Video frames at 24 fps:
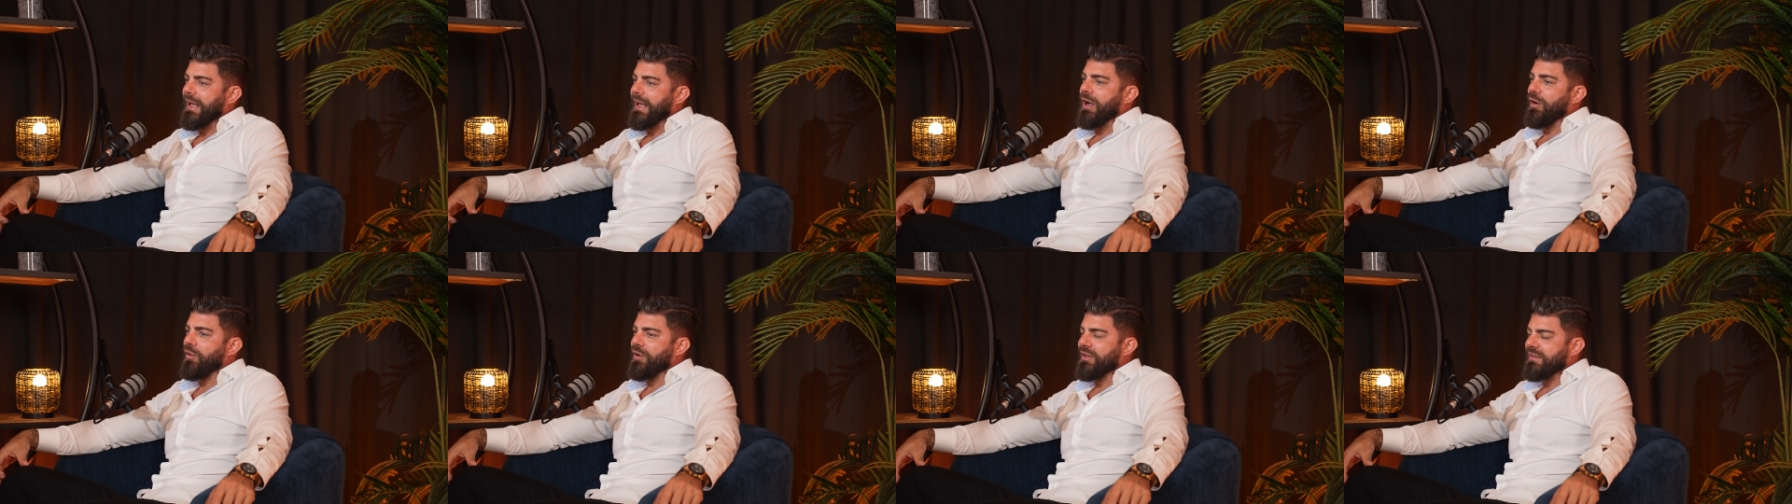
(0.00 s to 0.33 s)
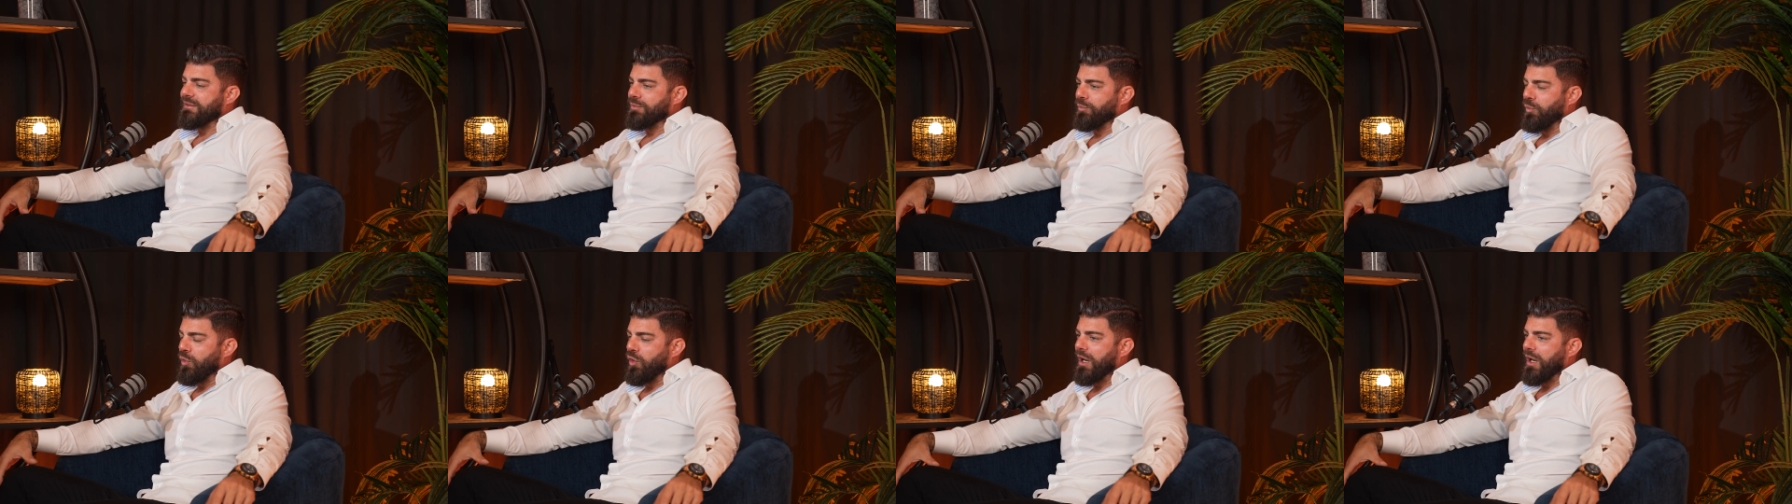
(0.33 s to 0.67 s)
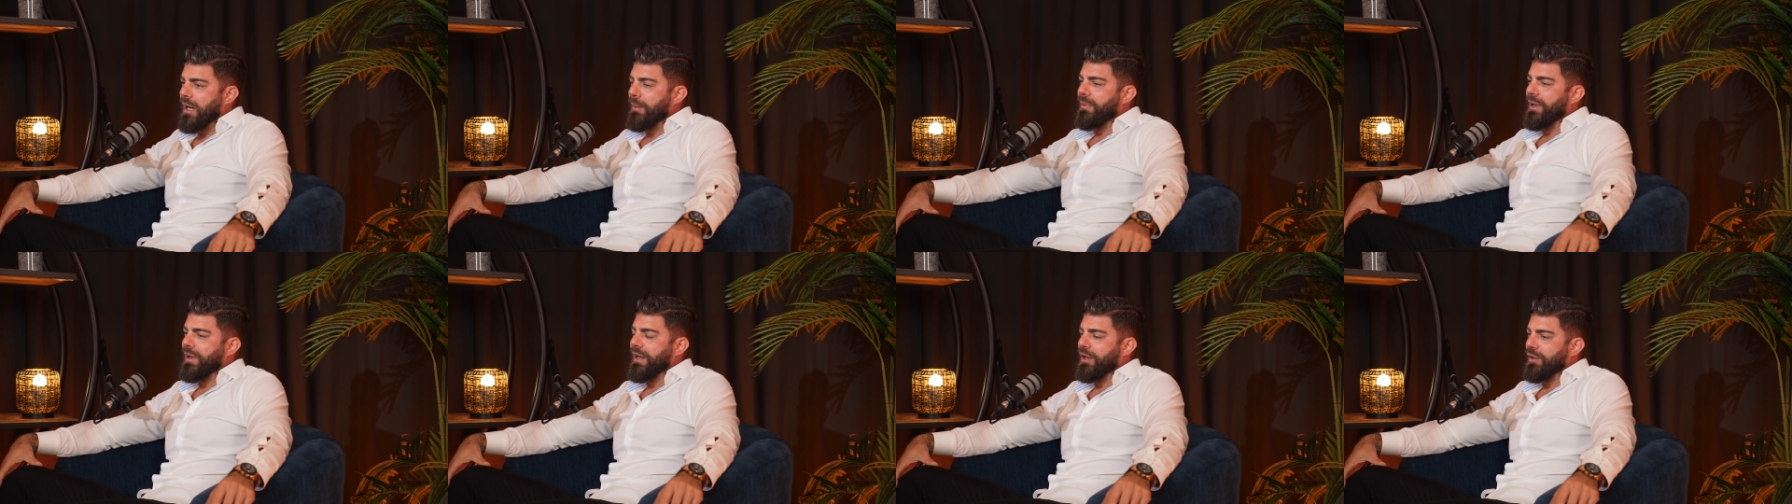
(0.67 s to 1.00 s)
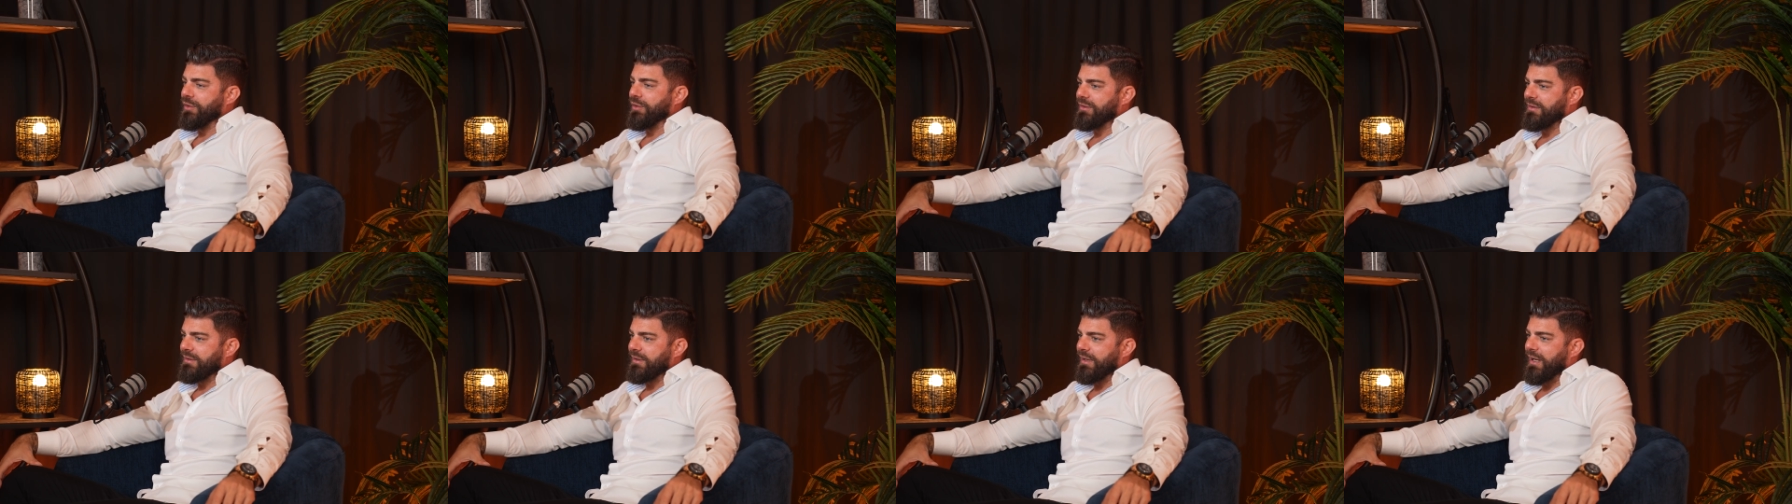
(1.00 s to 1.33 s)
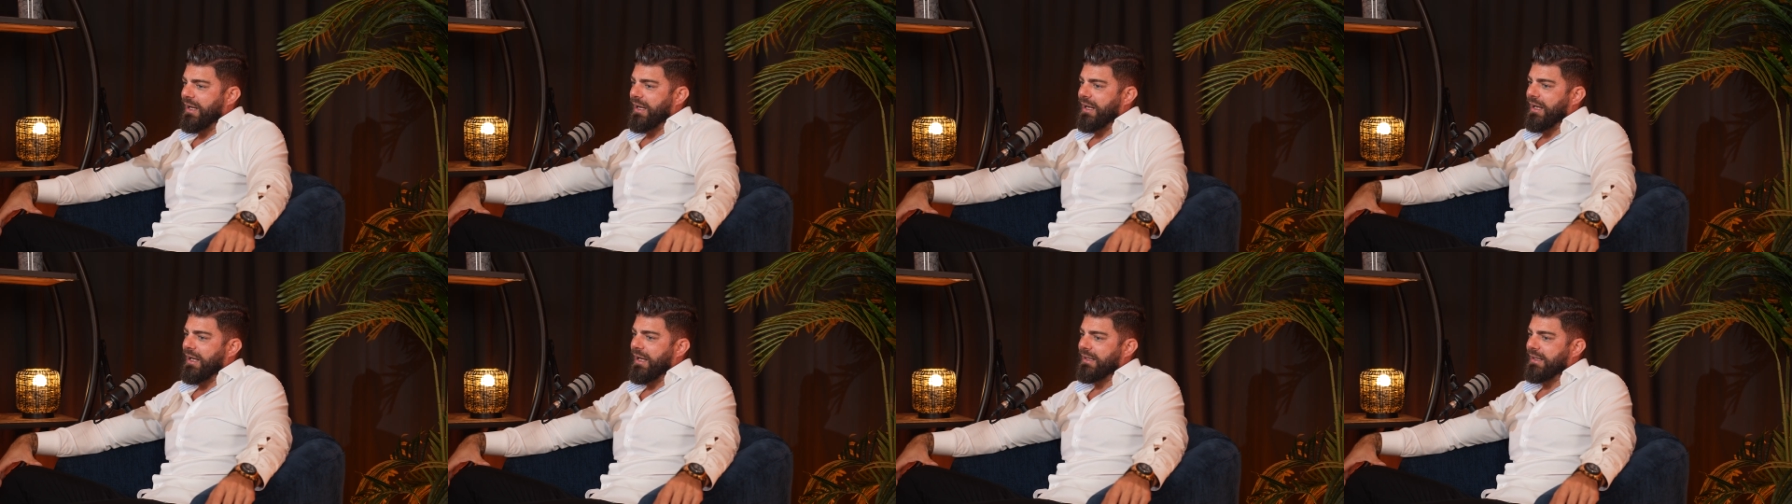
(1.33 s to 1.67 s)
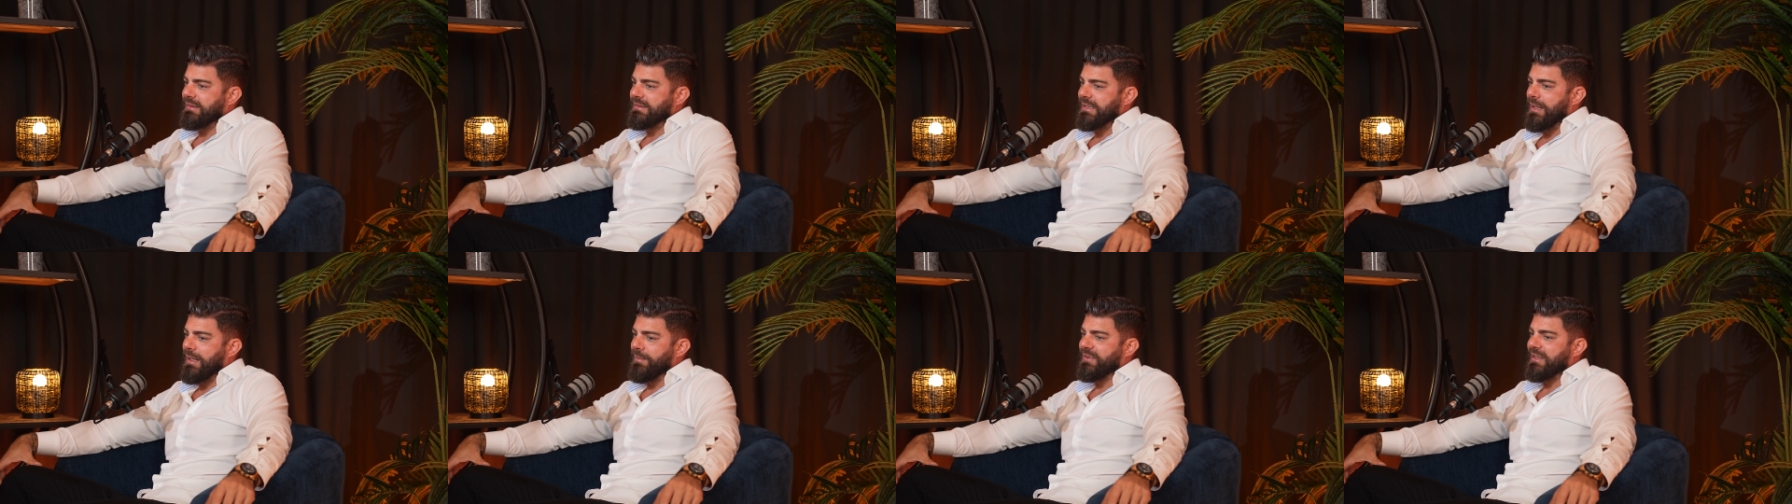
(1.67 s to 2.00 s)
now it's more about,
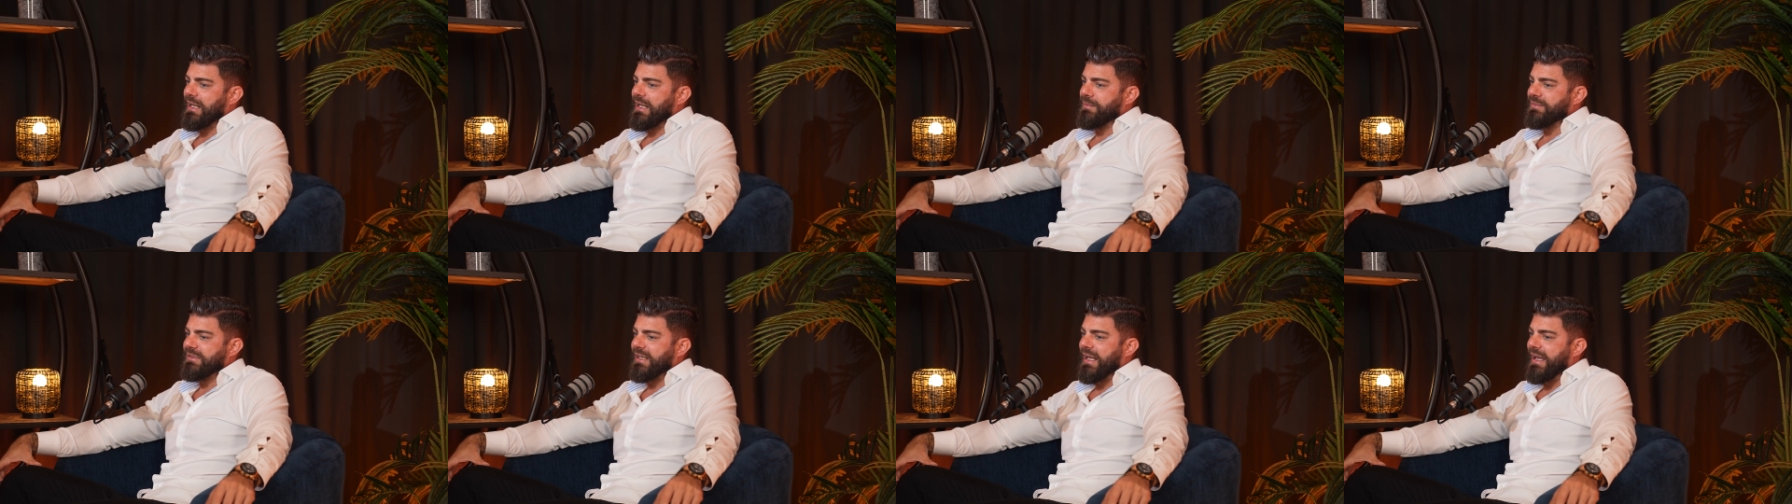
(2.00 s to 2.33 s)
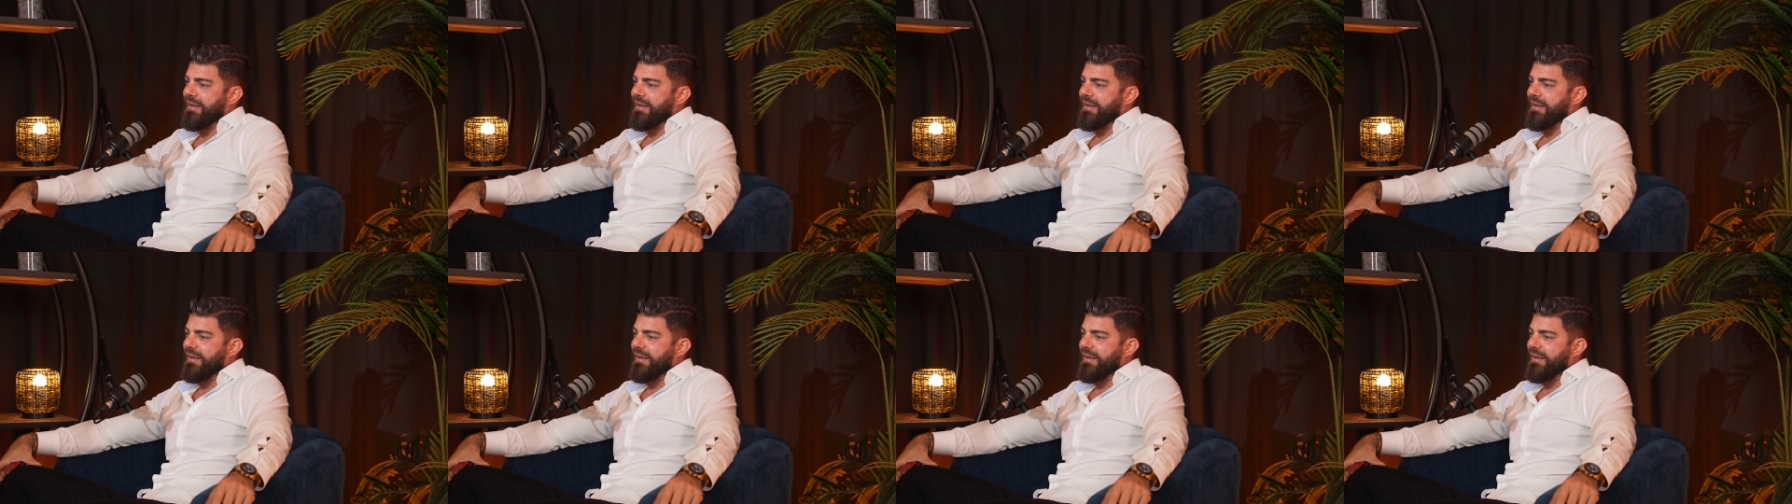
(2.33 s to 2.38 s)
sometimes